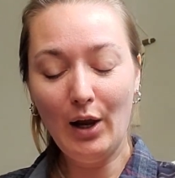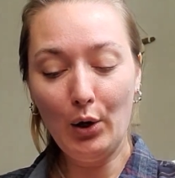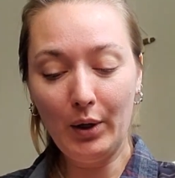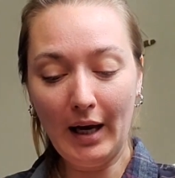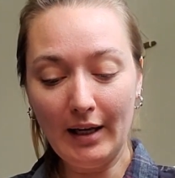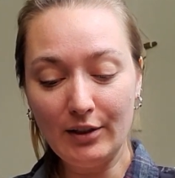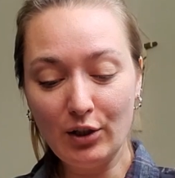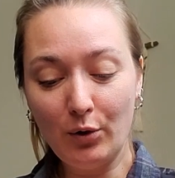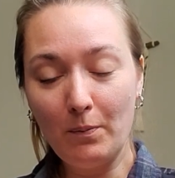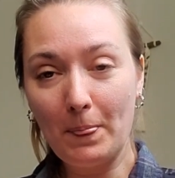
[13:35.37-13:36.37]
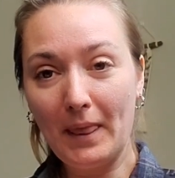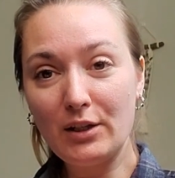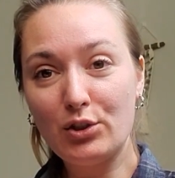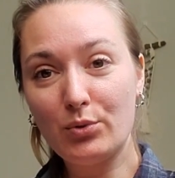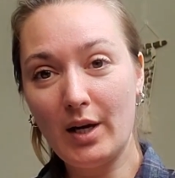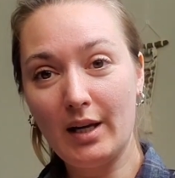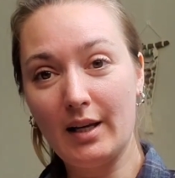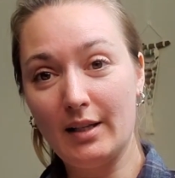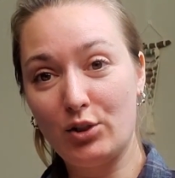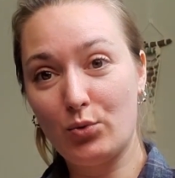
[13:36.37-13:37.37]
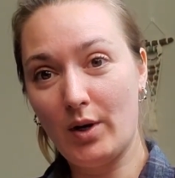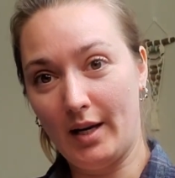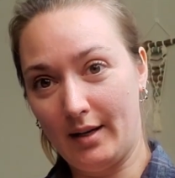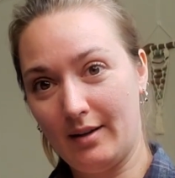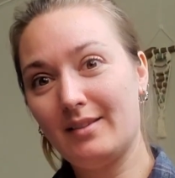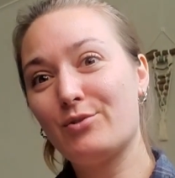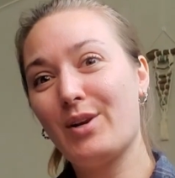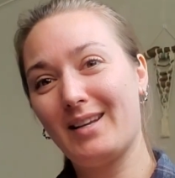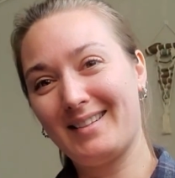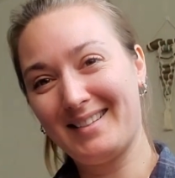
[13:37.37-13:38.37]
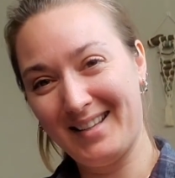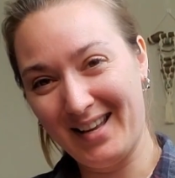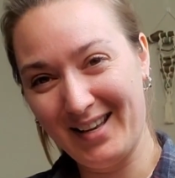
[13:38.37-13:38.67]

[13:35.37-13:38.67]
Okay, so drinks.